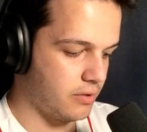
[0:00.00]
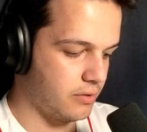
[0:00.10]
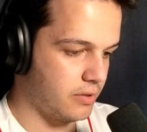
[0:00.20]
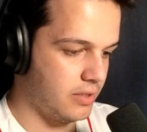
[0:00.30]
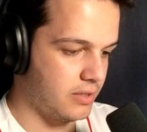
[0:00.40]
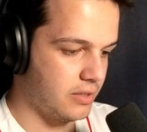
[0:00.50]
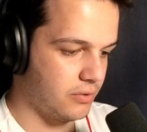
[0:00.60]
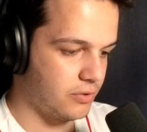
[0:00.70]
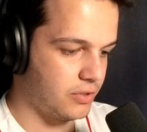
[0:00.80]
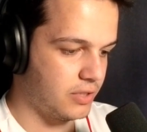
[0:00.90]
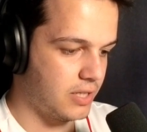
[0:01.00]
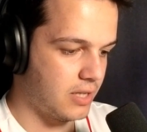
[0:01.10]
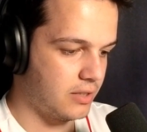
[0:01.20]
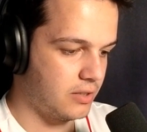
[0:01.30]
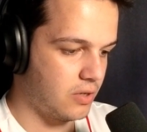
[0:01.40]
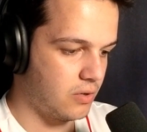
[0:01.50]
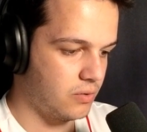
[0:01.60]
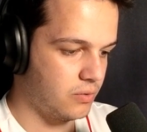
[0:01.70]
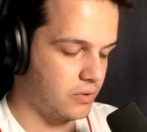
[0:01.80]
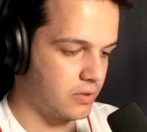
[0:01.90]
these little
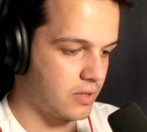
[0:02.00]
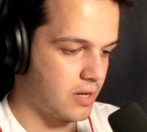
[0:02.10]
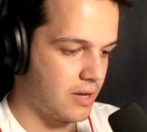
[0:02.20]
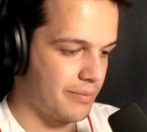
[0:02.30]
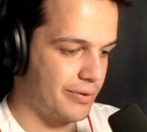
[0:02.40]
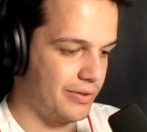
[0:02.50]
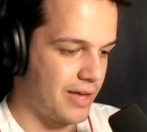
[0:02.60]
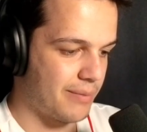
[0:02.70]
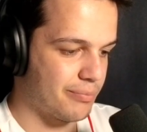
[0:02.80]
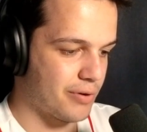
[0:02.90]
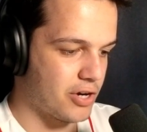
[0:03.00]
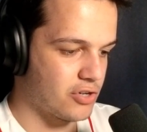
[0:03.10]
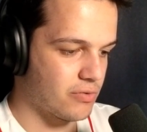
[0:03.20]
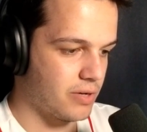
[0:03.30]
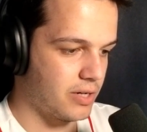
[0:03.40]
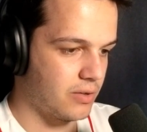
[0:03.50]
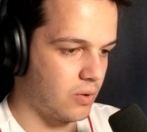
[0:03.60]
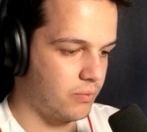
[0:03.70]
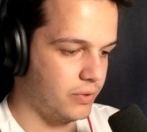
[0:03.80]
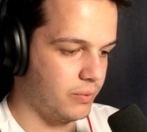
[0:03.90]
skeletons. Put that pressure on and
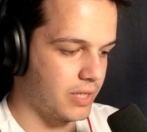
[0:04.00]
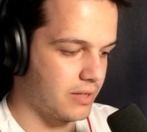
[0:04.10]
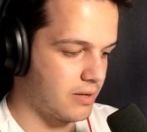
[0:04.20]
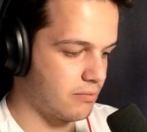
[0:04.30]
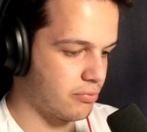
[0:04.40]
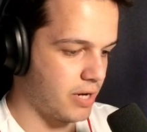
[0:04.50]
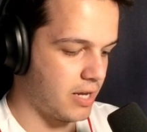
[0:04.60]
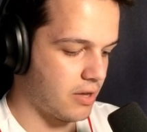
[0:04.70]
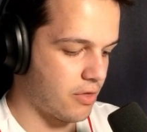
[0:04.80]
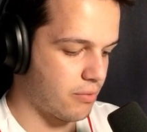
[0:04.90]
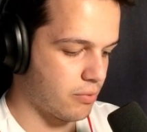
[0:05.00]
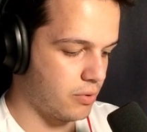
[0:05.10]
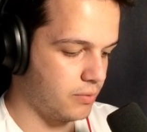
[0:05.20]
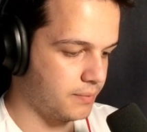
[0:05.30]
hopefully we can break through